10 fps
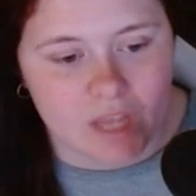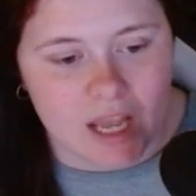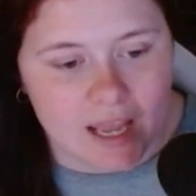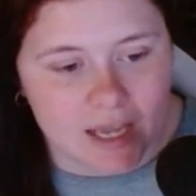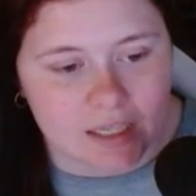
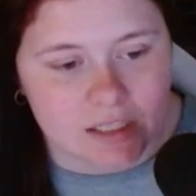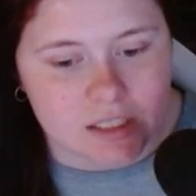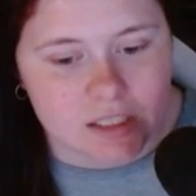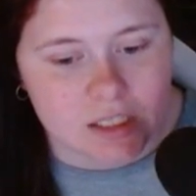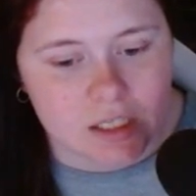
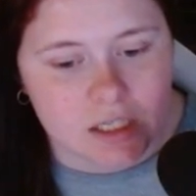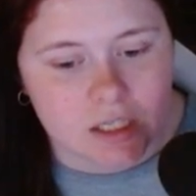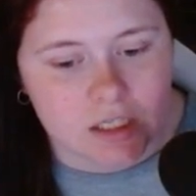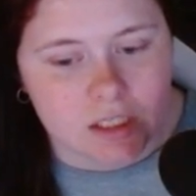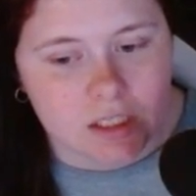And
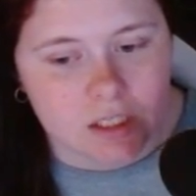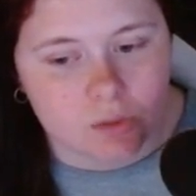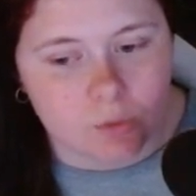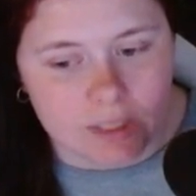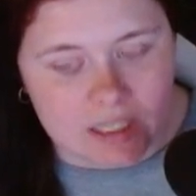
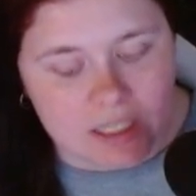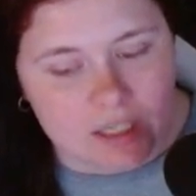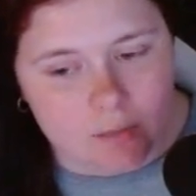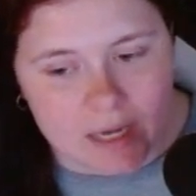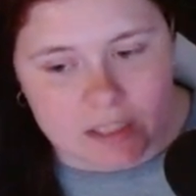we didn't
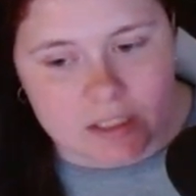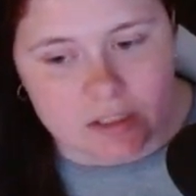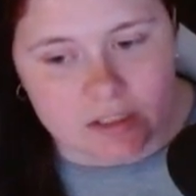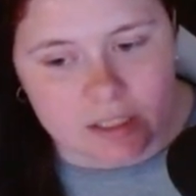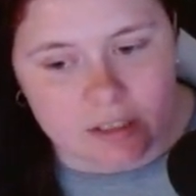get back
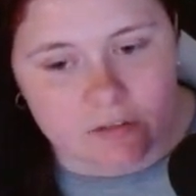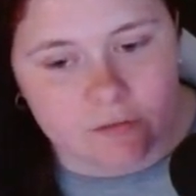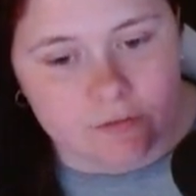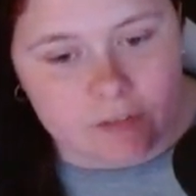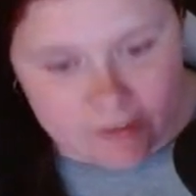until like
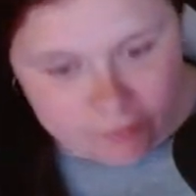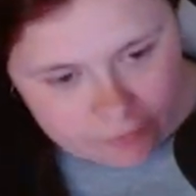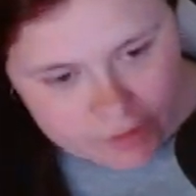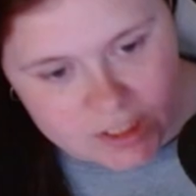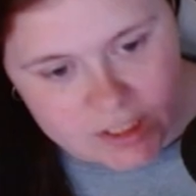
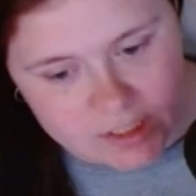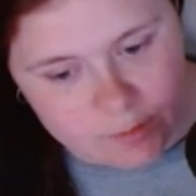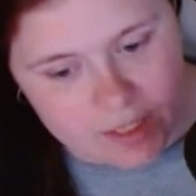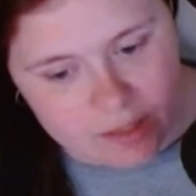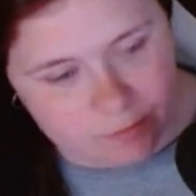5 to 6
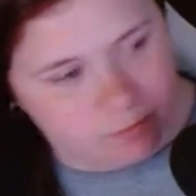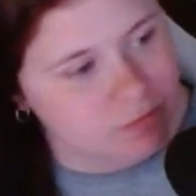p.m.,